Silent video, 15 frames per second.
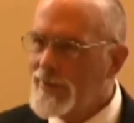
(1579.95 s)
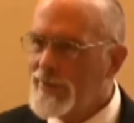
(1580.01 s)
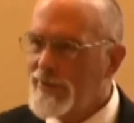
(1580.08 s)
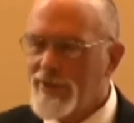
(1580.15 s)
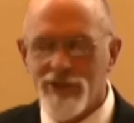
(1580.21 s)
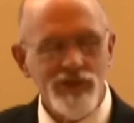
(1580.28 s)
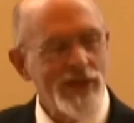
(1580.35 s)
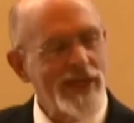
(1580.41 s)

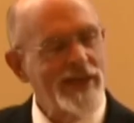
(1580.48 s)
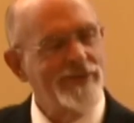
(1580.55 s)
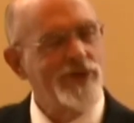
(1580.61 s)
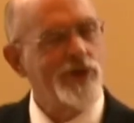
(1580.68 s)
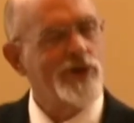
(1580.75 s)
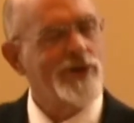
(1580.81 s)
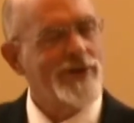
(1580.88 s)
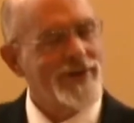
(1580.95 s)
the
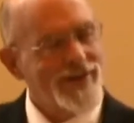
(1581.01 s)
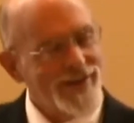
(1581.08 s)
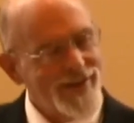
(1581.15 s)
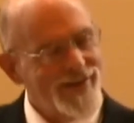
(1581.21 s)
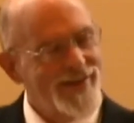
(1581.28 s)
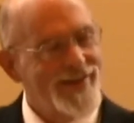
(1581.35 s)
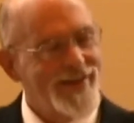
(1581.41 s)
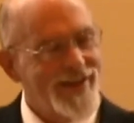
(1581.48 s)
Savior
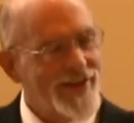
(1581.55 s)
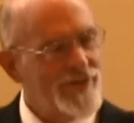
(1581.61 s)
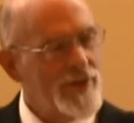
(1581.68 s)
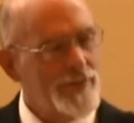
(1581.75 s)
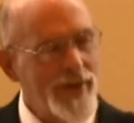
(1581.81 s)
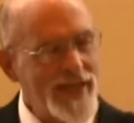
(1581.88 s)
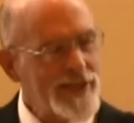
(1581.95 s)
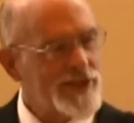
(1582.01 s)
of the
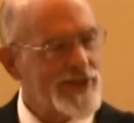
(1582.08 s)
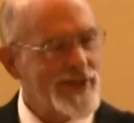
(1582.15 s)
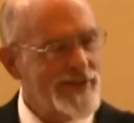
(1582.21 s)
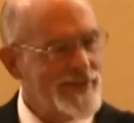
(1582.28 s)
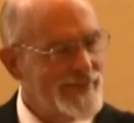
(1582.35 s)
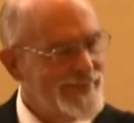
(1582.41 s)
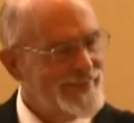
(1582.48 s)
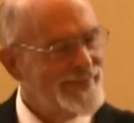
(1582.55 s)

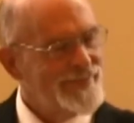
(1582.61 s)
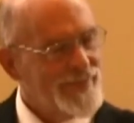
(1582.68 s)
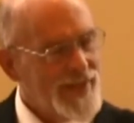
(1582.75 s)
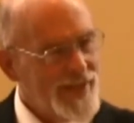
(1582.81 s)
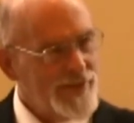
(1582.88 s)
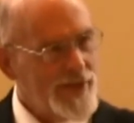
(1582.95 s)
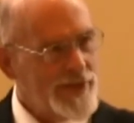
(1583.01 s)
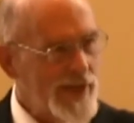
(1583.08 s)
basin
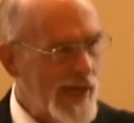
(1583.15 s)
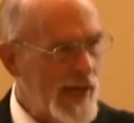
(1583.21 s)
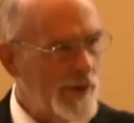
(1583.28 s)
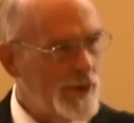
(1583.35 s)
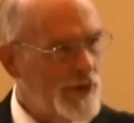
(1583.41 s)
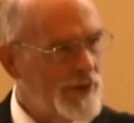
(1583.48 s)
and the towel.